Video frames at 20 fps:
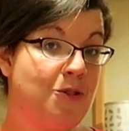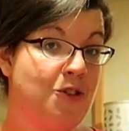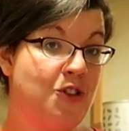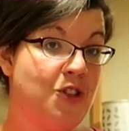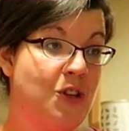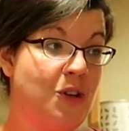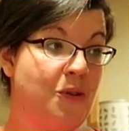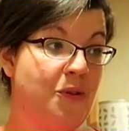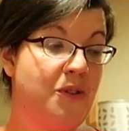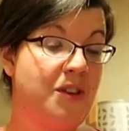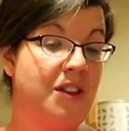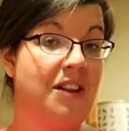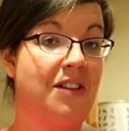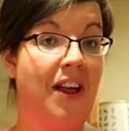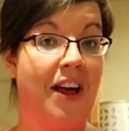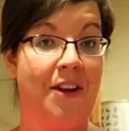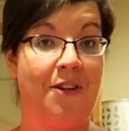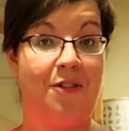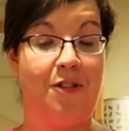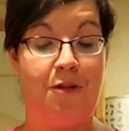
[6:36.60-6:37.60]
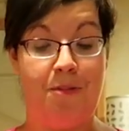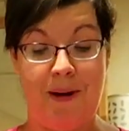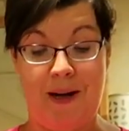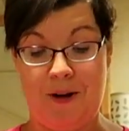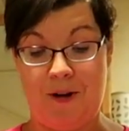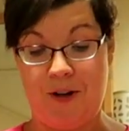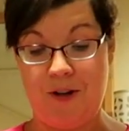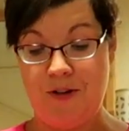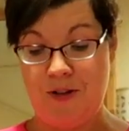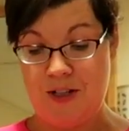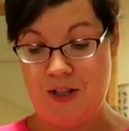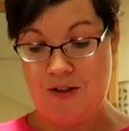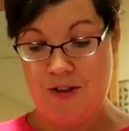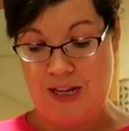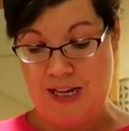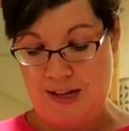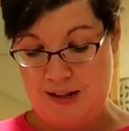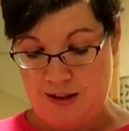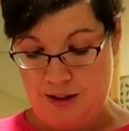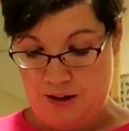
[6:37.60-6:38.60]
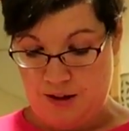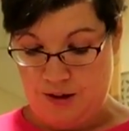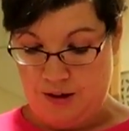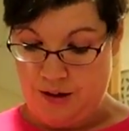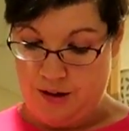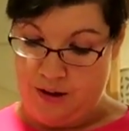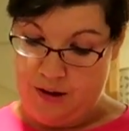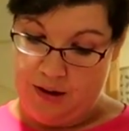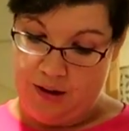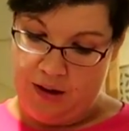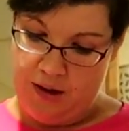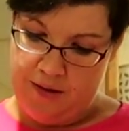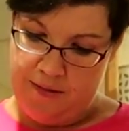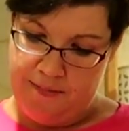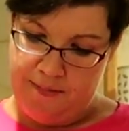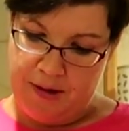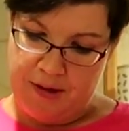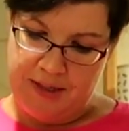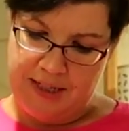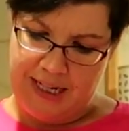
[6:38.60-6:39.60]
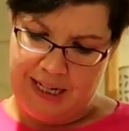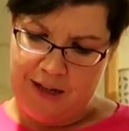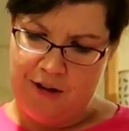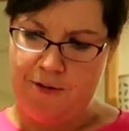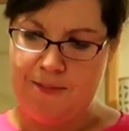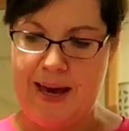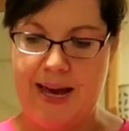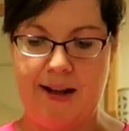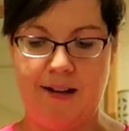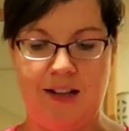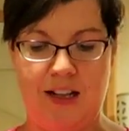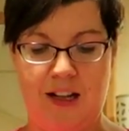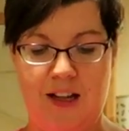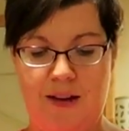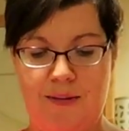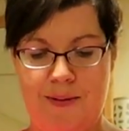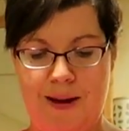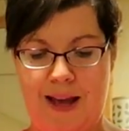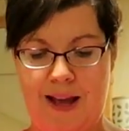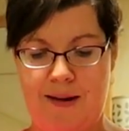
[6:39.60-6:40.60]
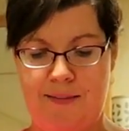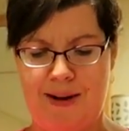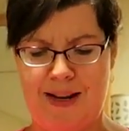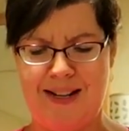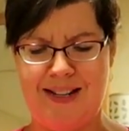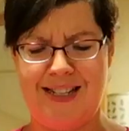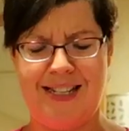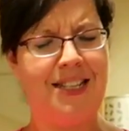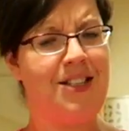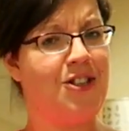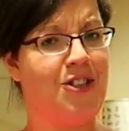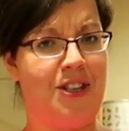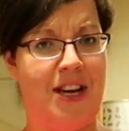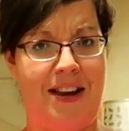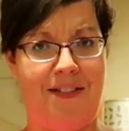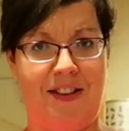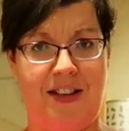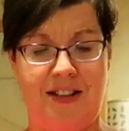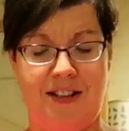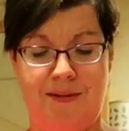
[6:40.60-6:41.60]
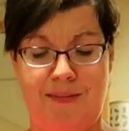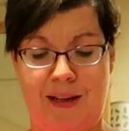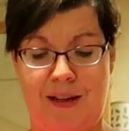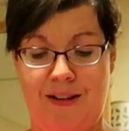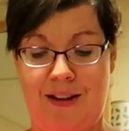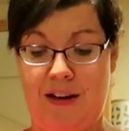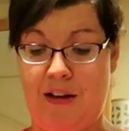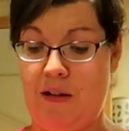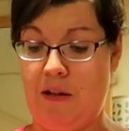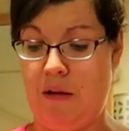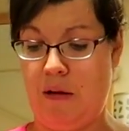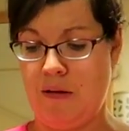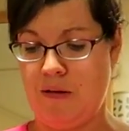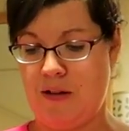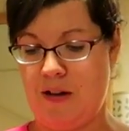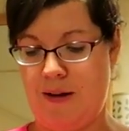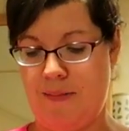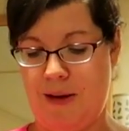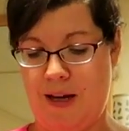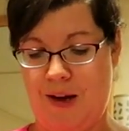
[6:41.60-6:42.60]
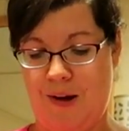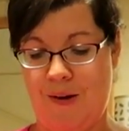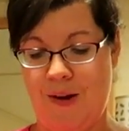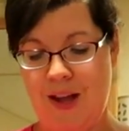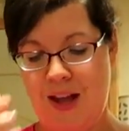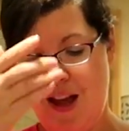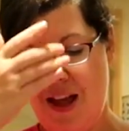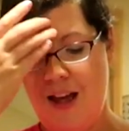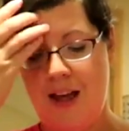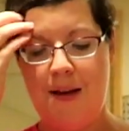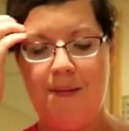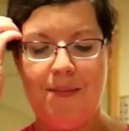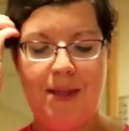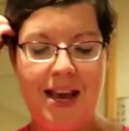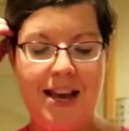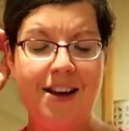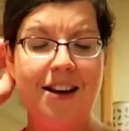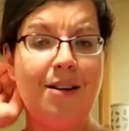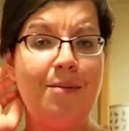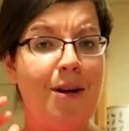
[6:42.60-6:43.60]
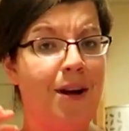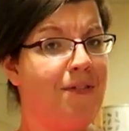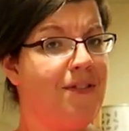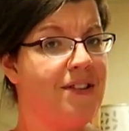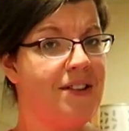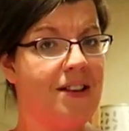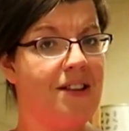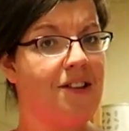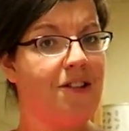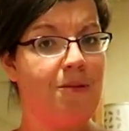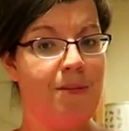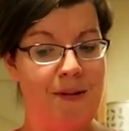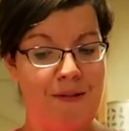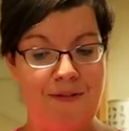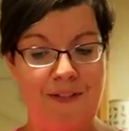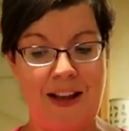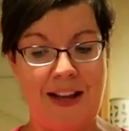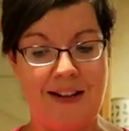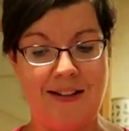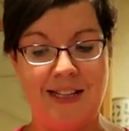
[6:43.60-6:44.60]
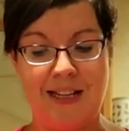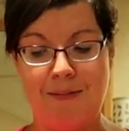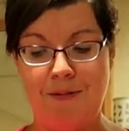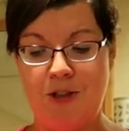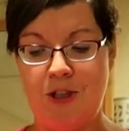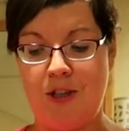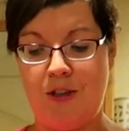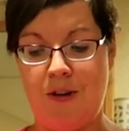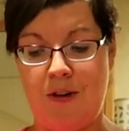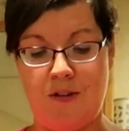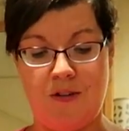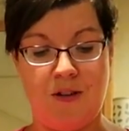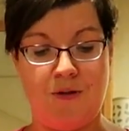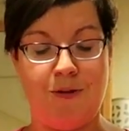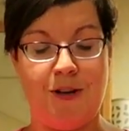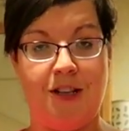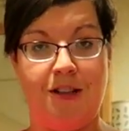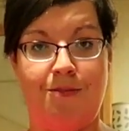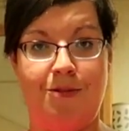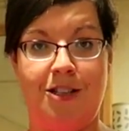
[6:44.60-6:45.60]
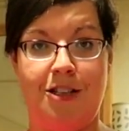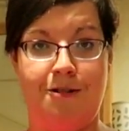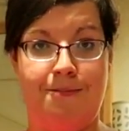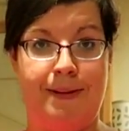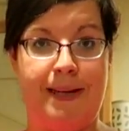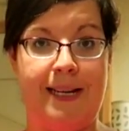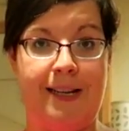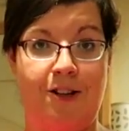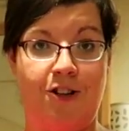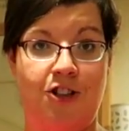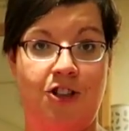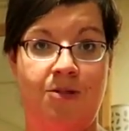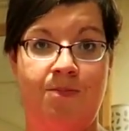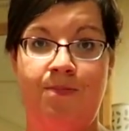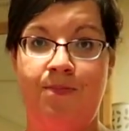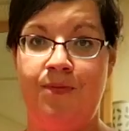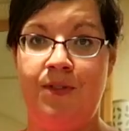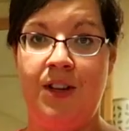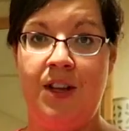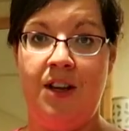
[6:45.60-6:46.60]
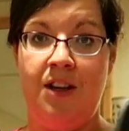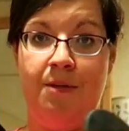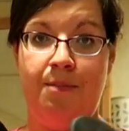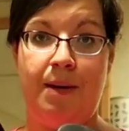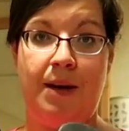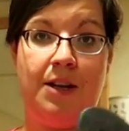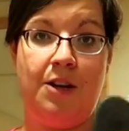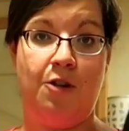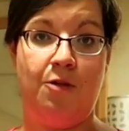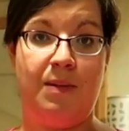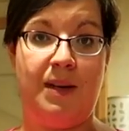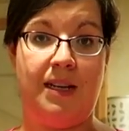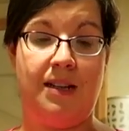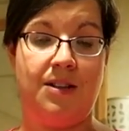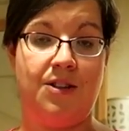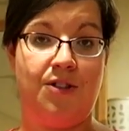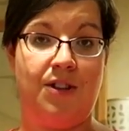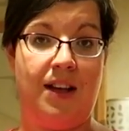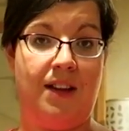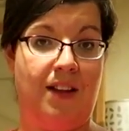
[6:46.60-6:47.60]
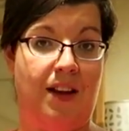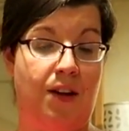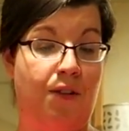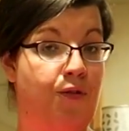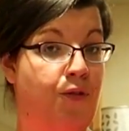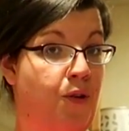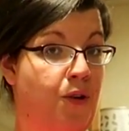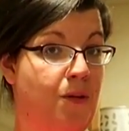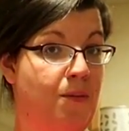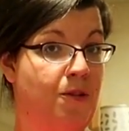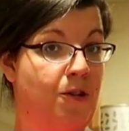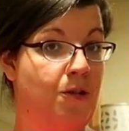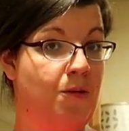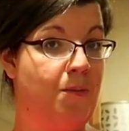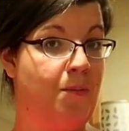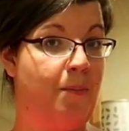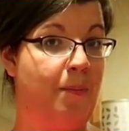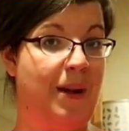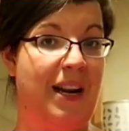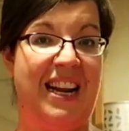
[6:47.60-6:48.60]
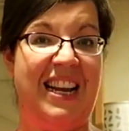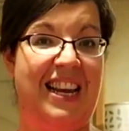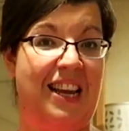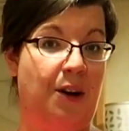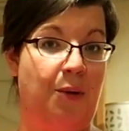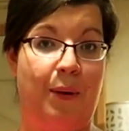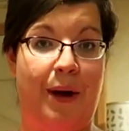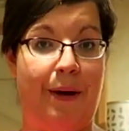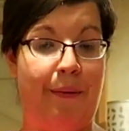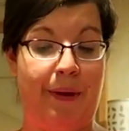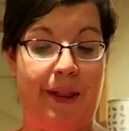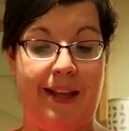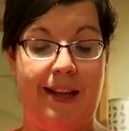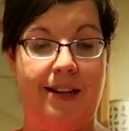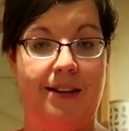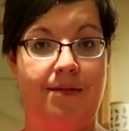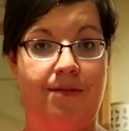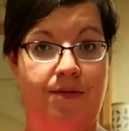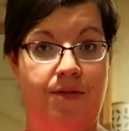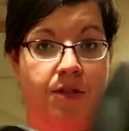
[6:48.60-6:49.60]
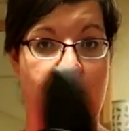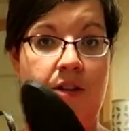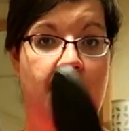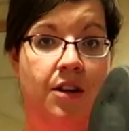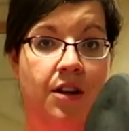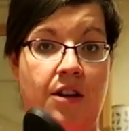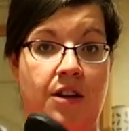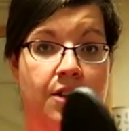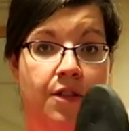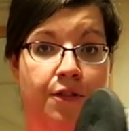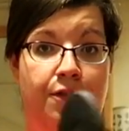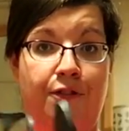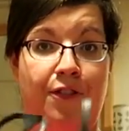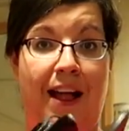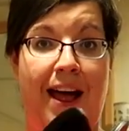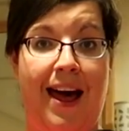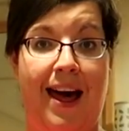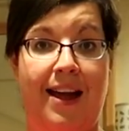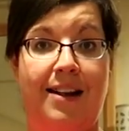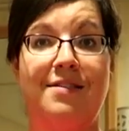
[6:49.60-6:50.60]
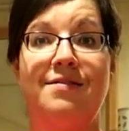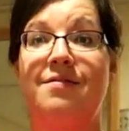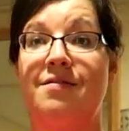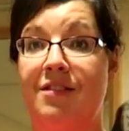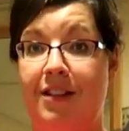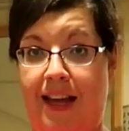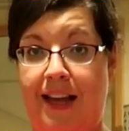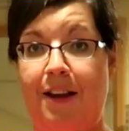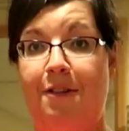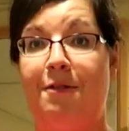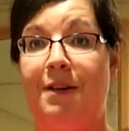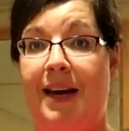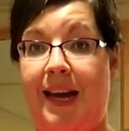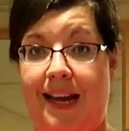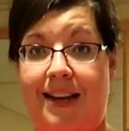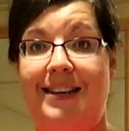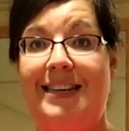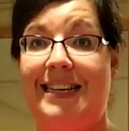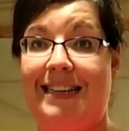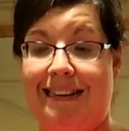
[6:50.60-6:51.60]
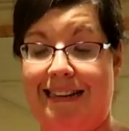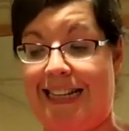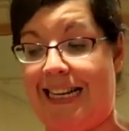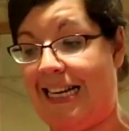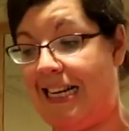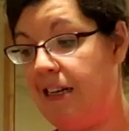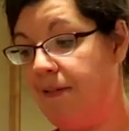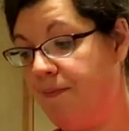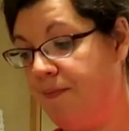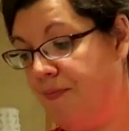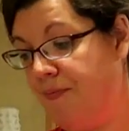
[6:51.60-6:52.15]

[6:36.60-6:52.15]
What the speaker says: with shoes. The lighter the better. So these are Montego Bay Club, and my sister gave these to me like a long time ago. They come off as a little bit fancy, but you can also wear them to the beach. By no means are they like formal, but I get away with it. Flat, lightweight, easy.